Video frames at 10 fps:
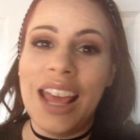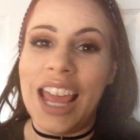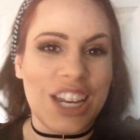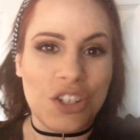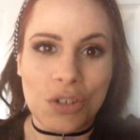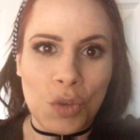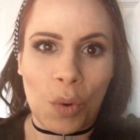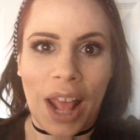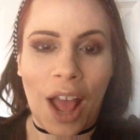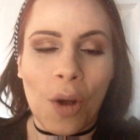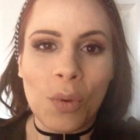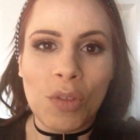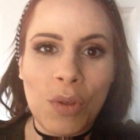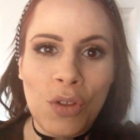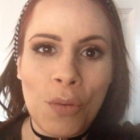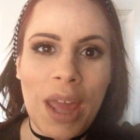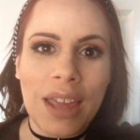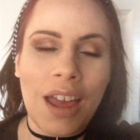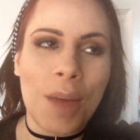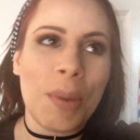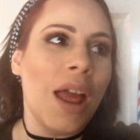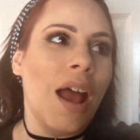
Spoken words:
issues you want help with your makeup.